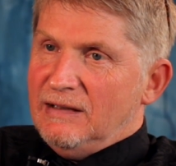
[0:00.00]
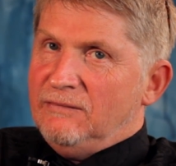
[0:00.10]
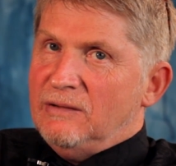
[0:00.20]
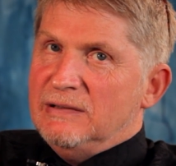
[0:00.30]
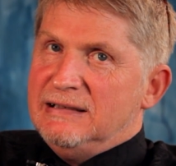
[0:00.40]

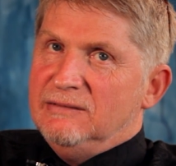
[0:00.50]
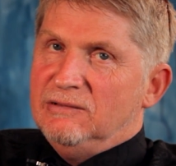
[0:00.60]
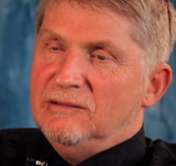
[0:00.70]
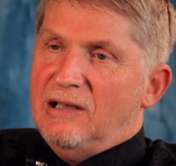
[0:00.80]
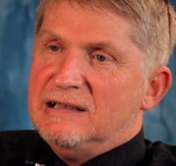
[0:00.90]
from a
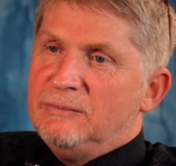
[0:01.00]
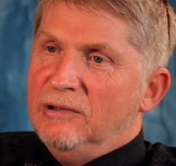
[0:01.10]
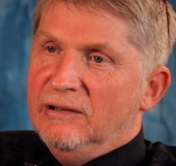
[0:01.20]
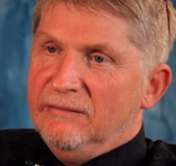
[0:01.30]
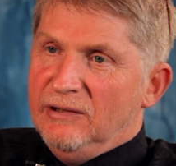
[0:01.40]
civil rights
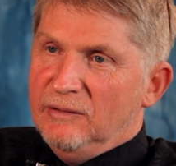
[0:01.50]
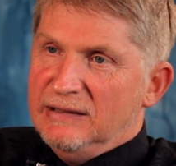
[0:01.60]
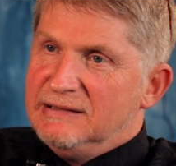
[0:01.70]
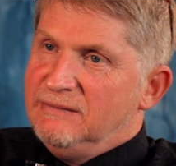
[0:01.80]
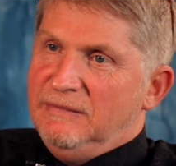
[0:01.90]
point of view,
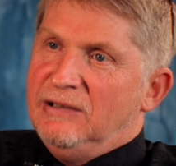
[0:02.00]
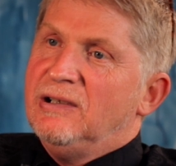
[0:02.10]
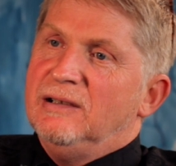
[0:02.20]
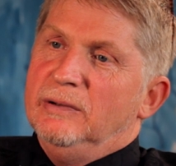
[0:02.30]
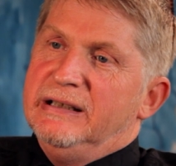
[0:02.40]
it's
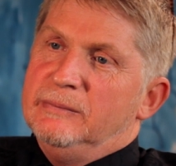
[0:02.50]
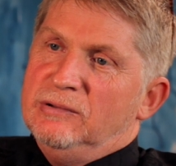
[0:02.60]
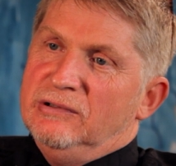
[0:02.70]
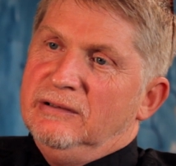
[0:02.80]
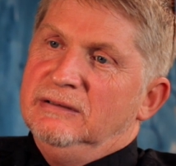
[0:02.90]
incredibly
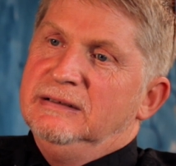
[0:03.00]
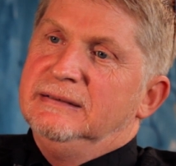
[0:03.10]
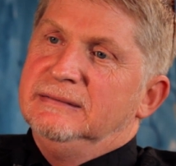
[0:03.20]
important.